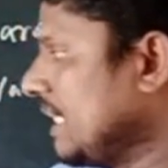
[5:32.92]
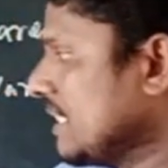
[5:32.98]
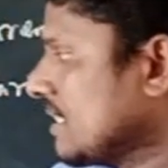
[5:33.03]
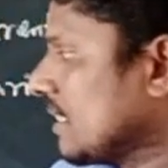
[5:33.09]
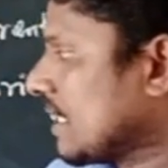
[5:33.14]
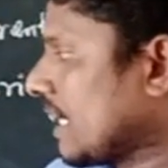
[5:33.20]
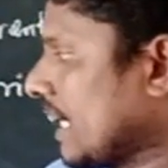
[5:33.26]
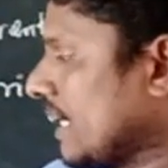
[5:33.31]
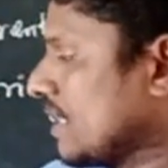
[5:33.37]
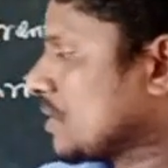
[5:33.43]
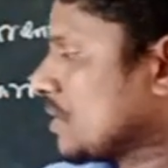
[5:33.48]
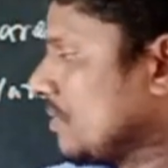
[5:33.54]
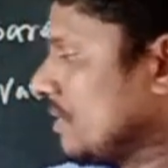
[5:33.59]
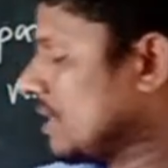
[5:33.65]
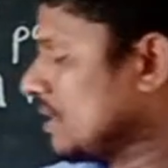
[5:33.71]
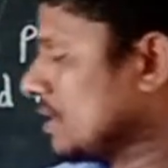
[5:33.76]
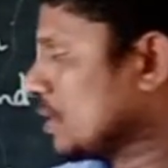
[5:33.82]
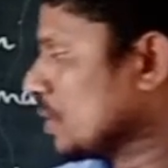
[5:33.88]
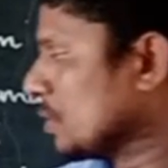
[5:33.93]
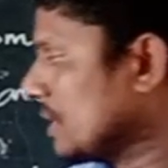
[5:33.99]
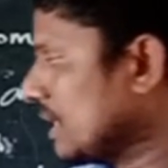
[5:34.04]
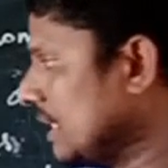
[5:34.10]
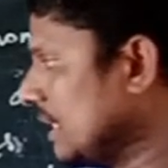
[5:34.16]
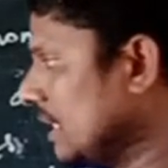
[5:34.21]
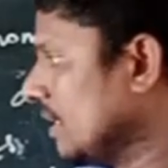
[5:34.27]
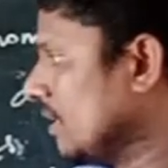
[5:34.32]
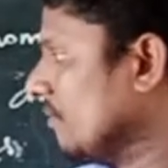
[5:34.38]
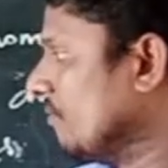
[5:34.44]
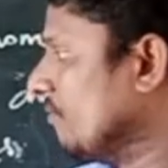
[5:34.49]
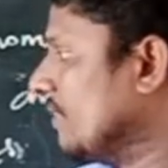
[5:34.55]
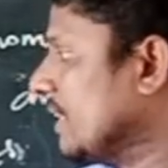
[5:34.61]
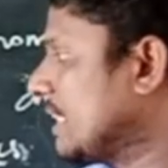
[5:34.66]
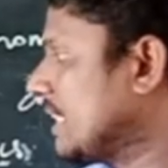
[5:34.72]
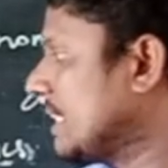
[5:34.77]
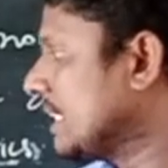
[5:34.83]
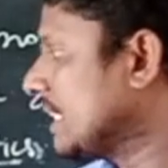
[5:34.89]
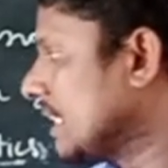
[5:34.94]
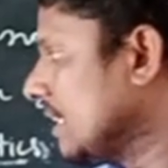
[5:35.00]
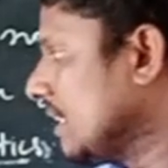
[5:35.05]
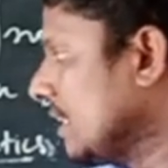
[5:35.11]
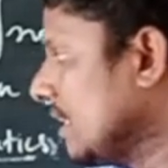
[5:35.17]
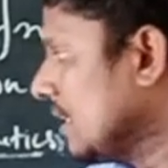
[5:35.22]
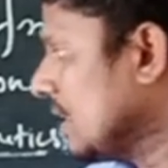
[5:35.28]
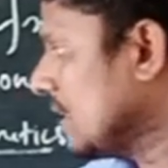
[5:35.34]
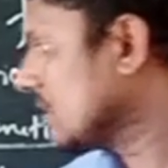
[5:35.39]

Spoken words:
transfer into the vertical